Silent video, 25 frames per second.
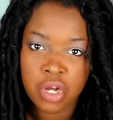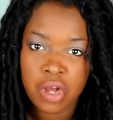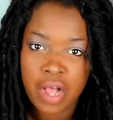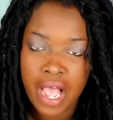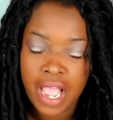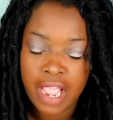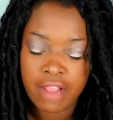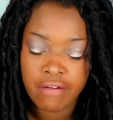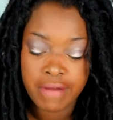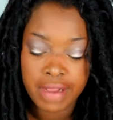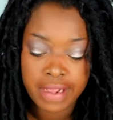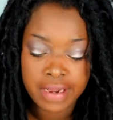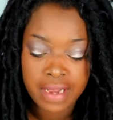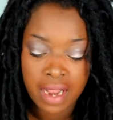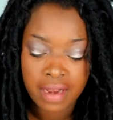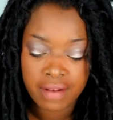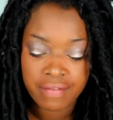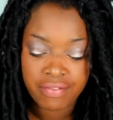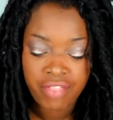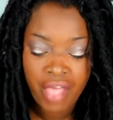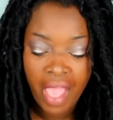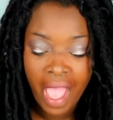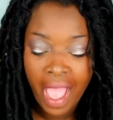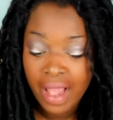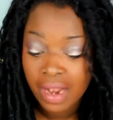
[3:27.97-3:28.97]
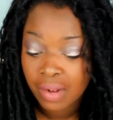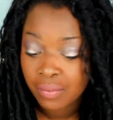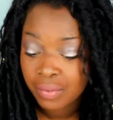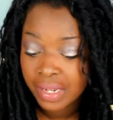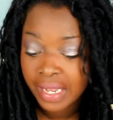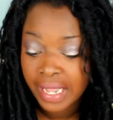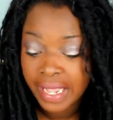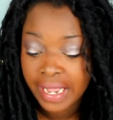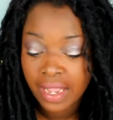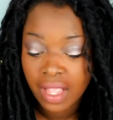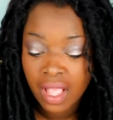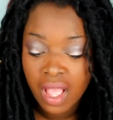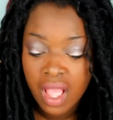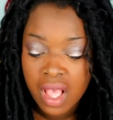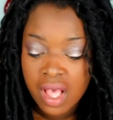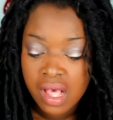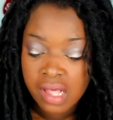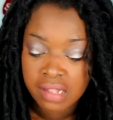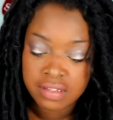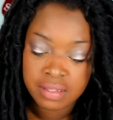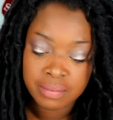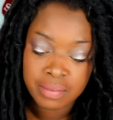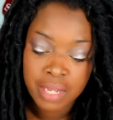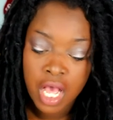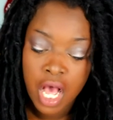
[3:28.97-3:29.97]
I ran out of that. I would like
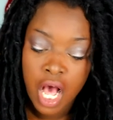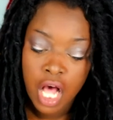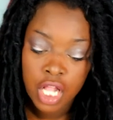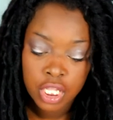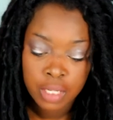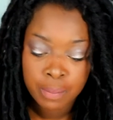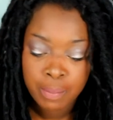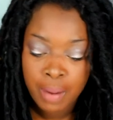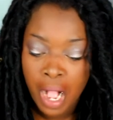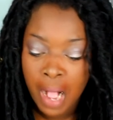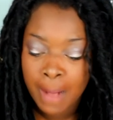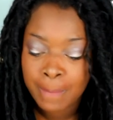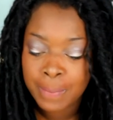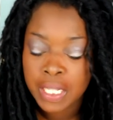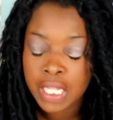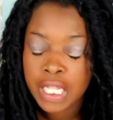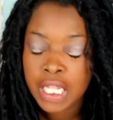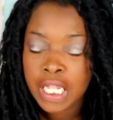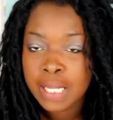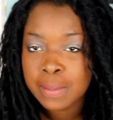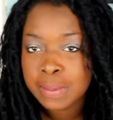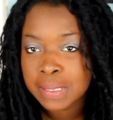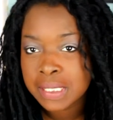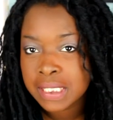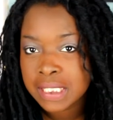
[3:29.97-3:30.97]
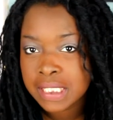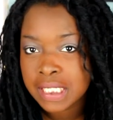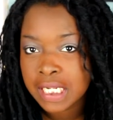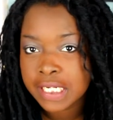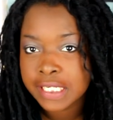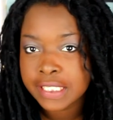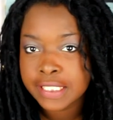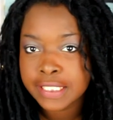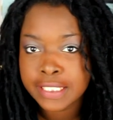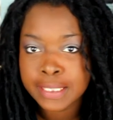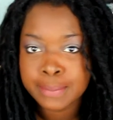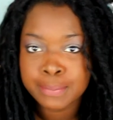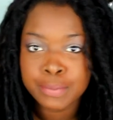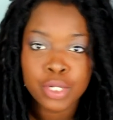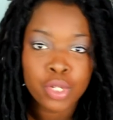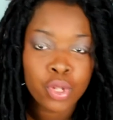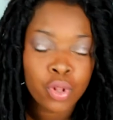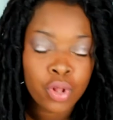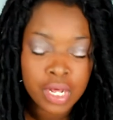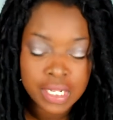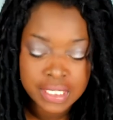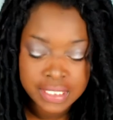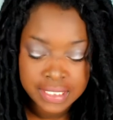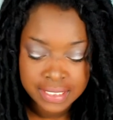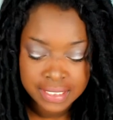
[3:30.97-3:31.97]
some ColourPop lipstick, lip
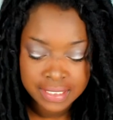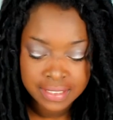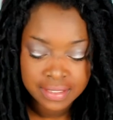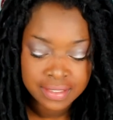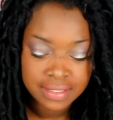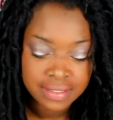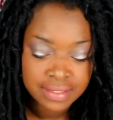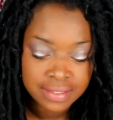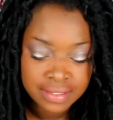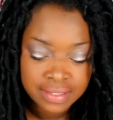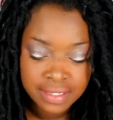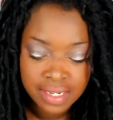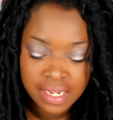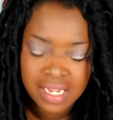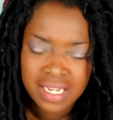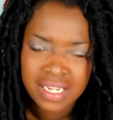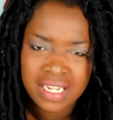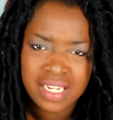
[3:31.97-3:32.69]
glosses,